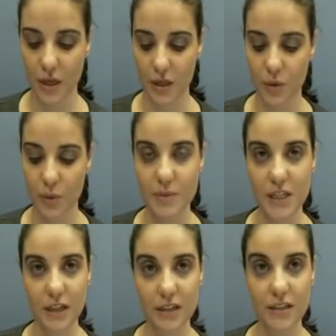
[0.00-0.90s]
The
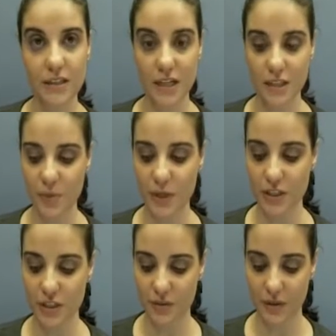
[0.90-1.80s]
website contains
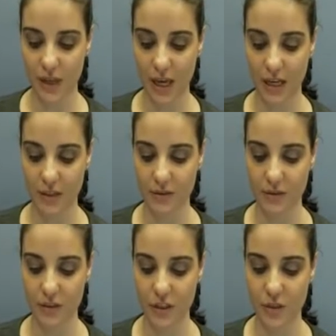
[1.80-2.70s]
pictures of the
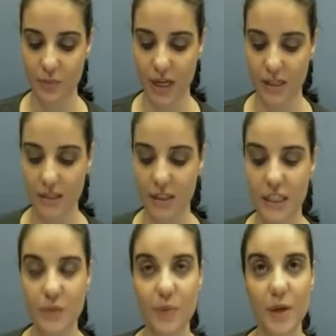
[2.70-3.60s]
candles that she makes and
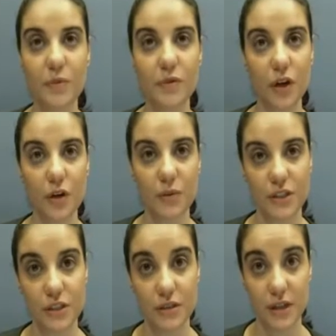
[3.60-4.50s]
lets people know
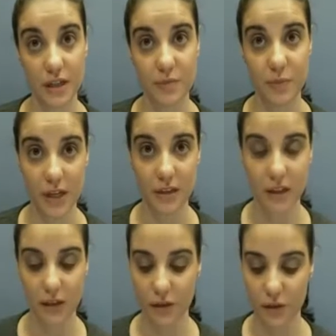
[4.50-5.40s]
when she'll next be at
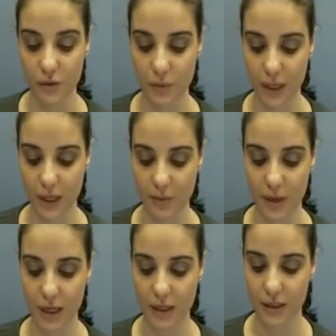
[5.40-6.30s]
that local weekend
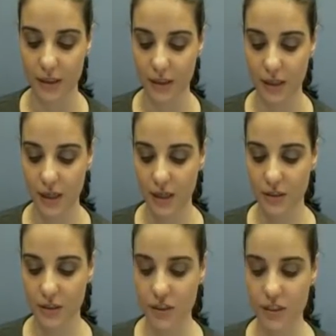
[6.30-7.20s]
market.
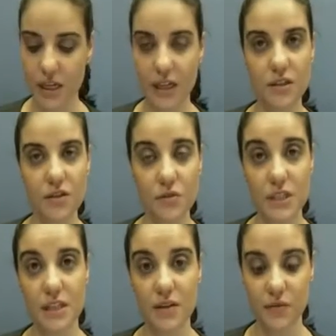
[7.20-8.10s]
She's started to
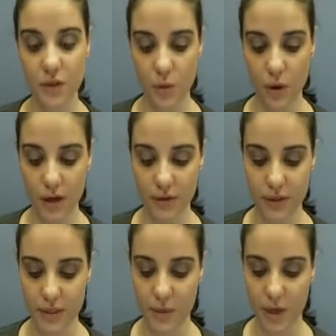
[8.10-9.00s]
receive
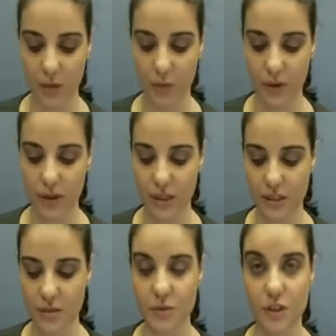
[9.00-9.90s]
inquiries about whether
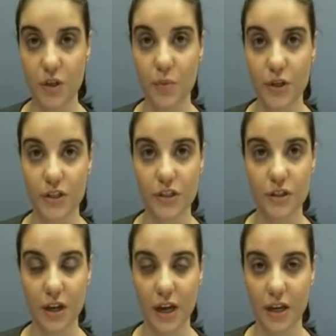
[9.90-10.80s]
customers can purchase
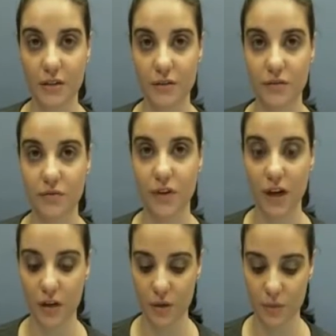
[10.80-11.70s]
her candles
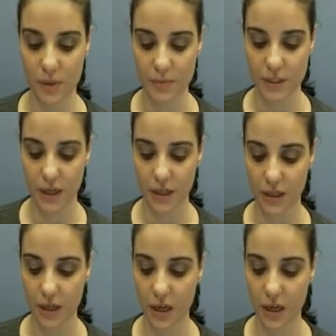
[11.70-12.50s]
via her website